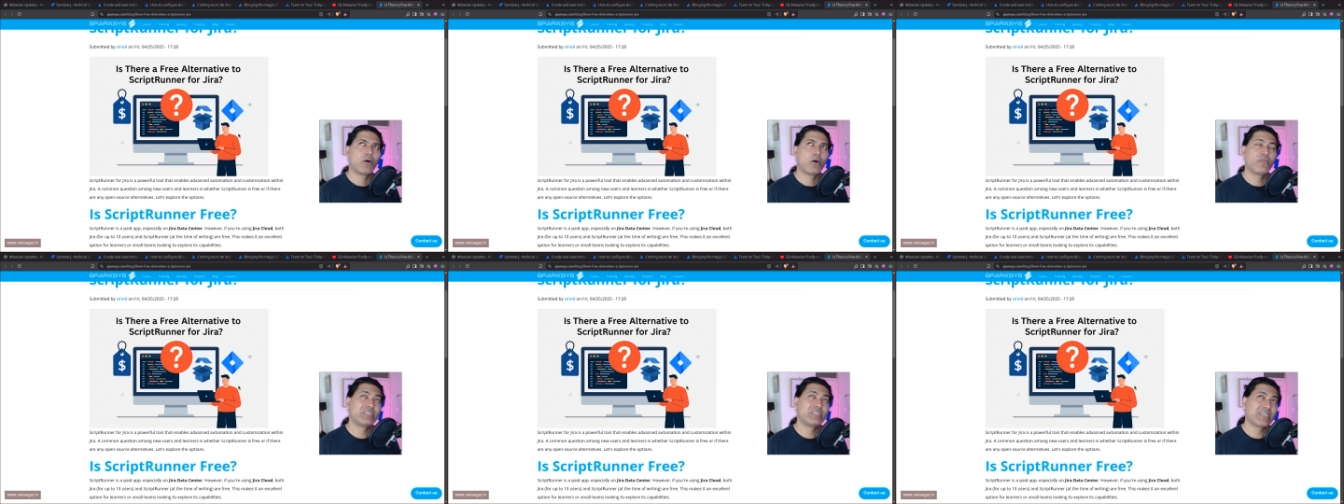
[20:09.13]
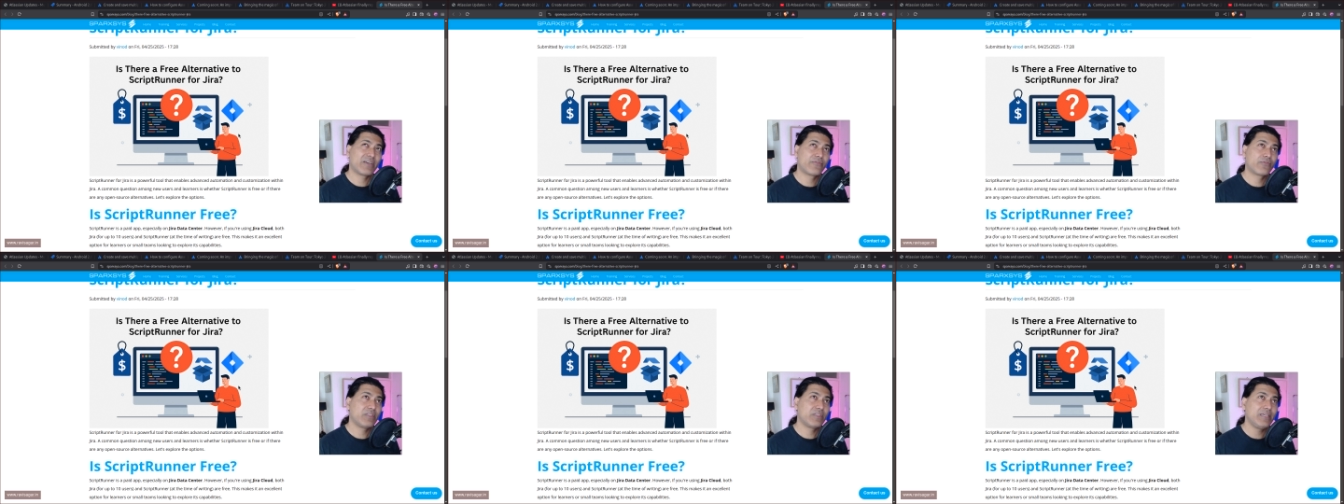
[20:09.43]
or
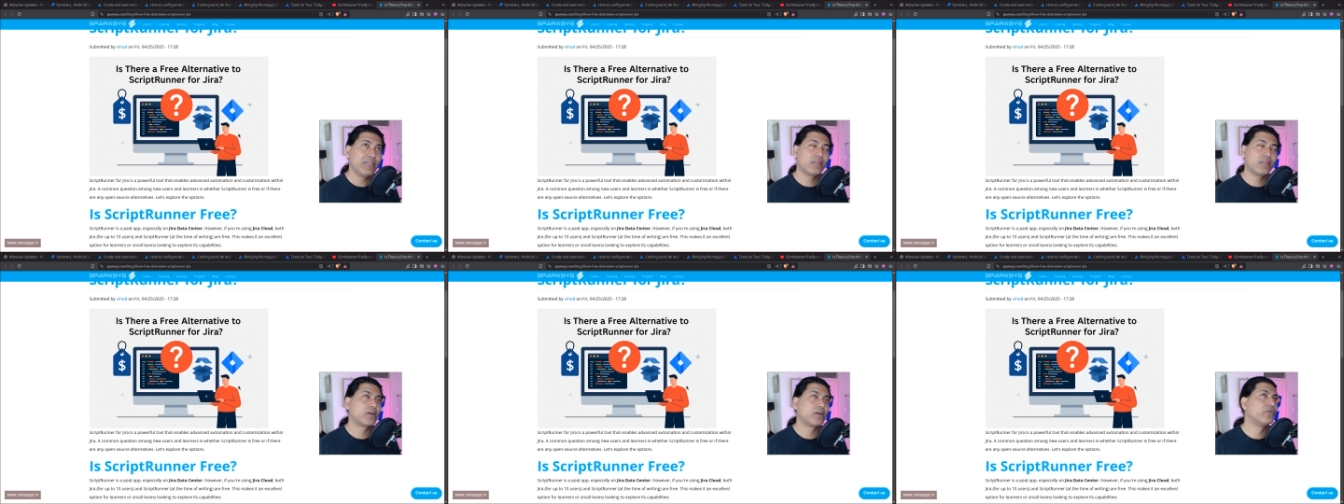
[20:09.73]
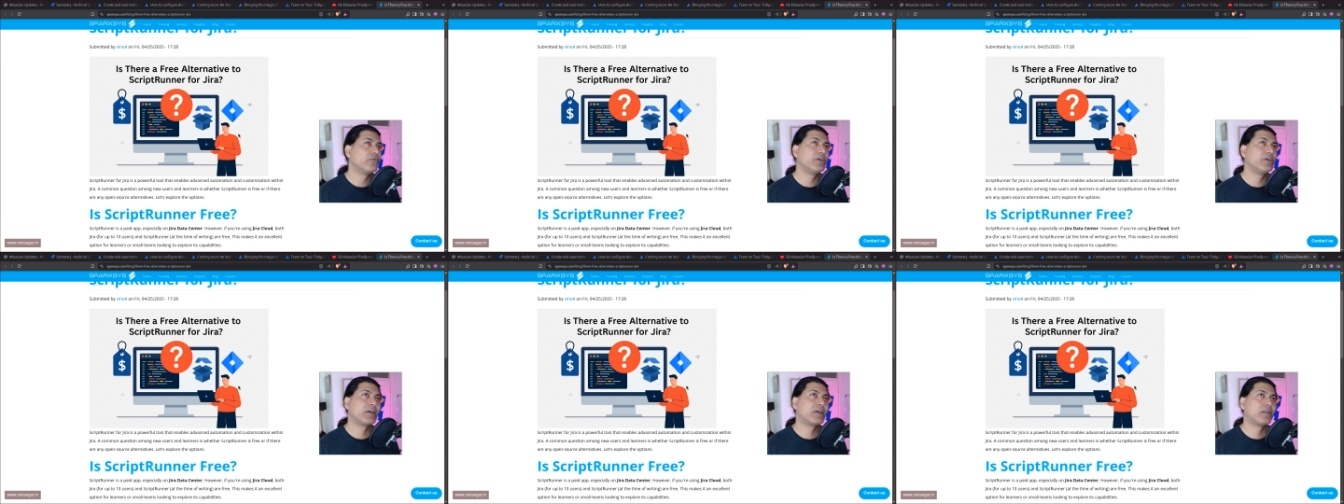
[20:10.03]
which I've seen
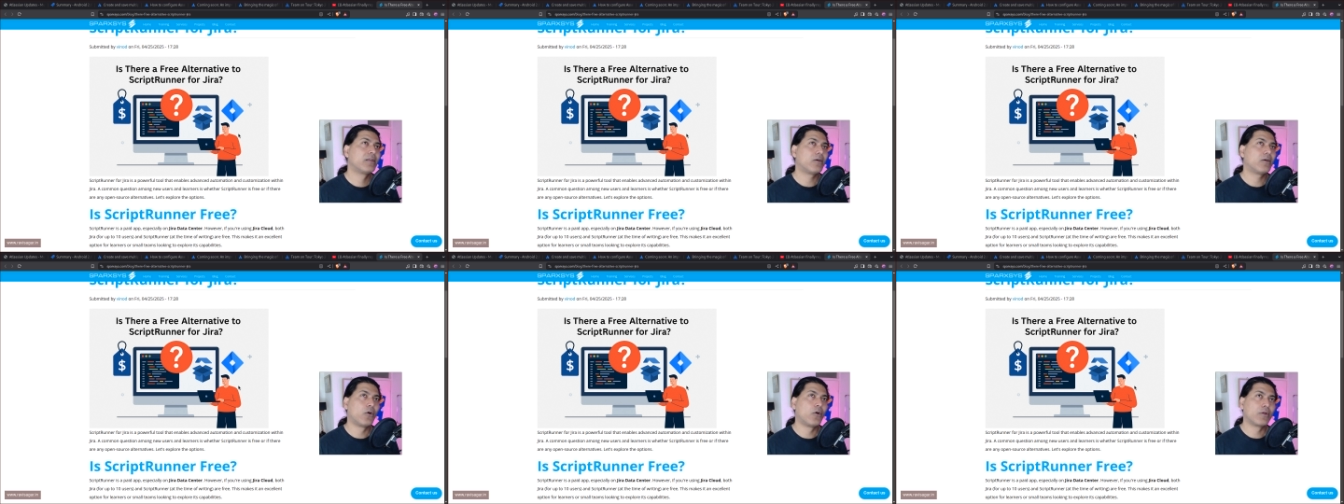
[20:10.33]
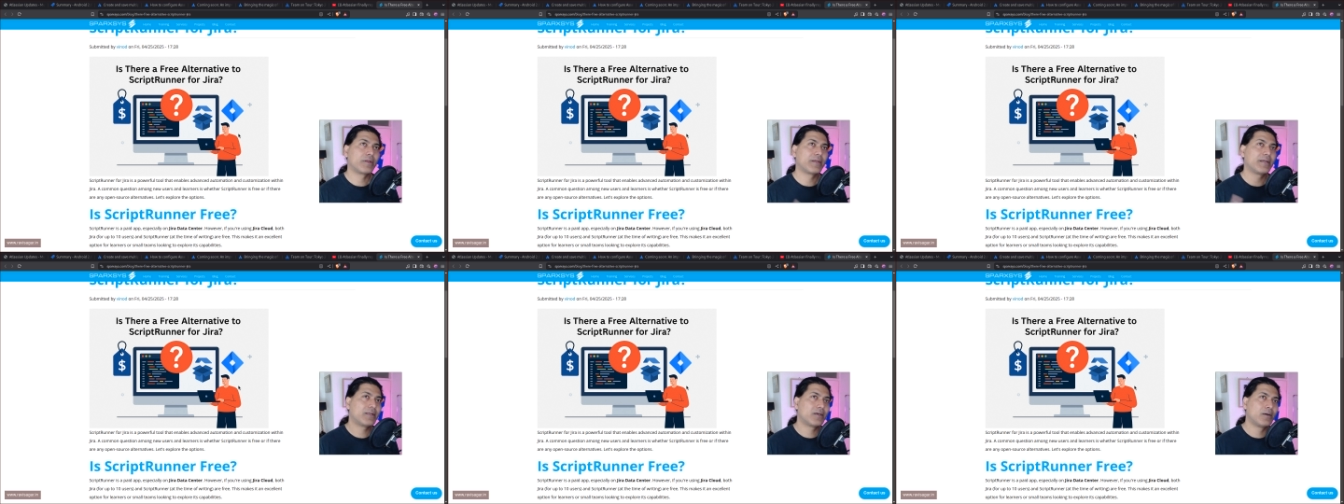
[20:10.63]
somewhere
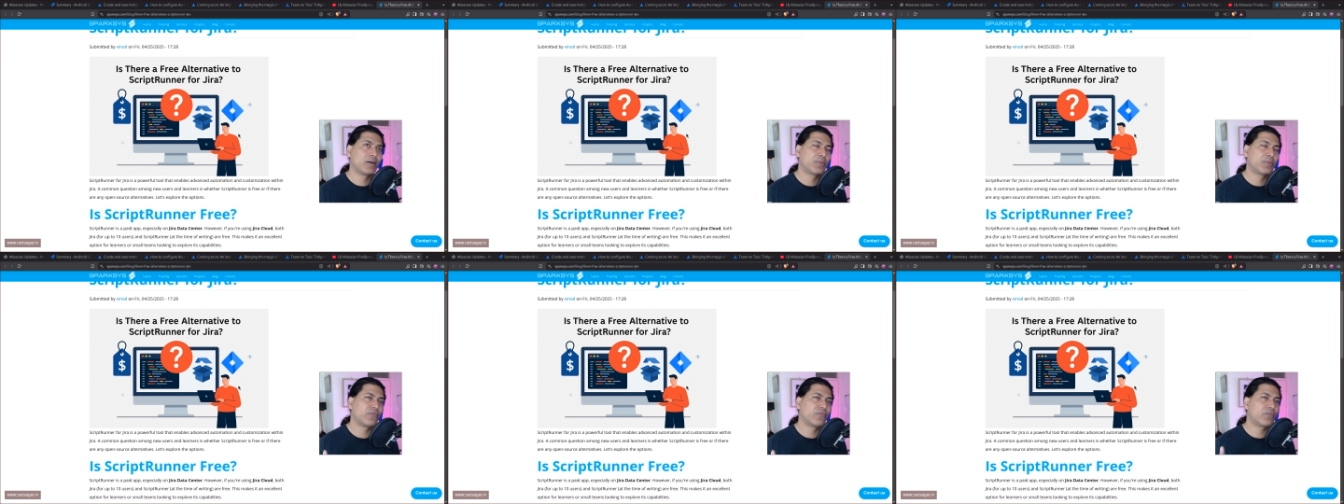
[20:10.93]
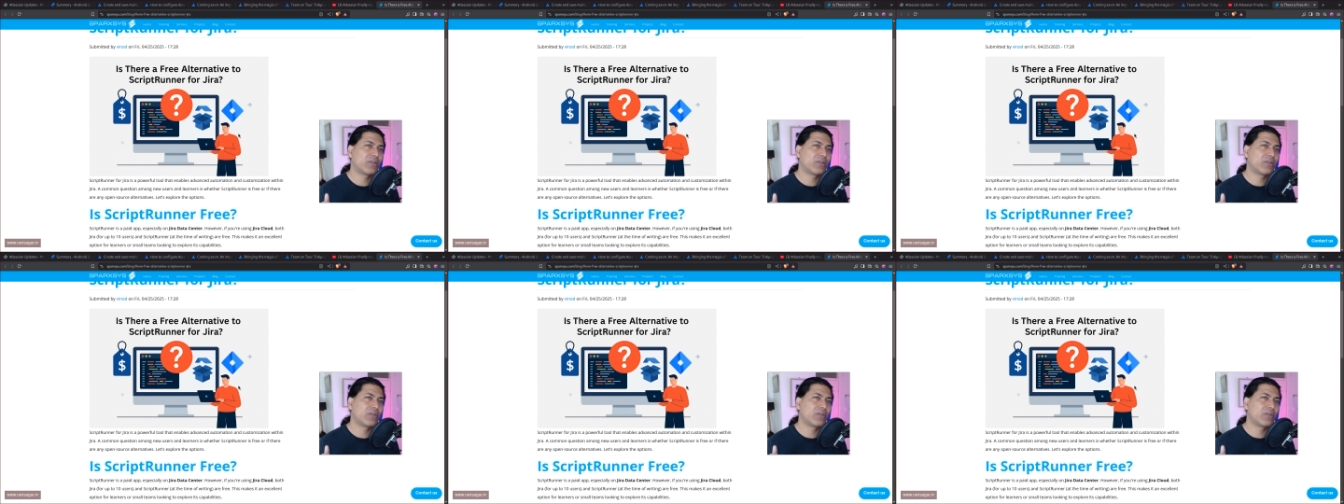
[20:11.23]
on GitHub.